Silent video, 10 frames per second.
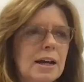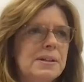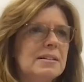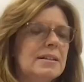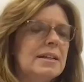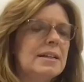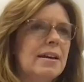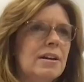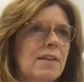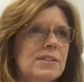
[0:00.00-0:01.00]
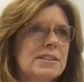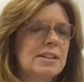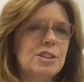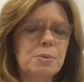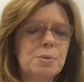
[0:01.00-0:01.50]
i recently had a
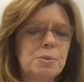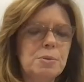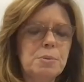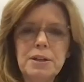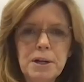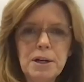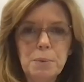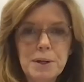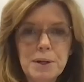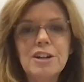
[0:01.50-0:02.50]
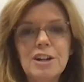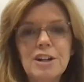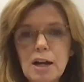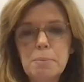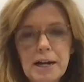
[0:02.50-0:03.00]
conversation with mayor
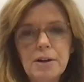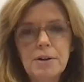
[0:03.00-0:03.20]
wheeler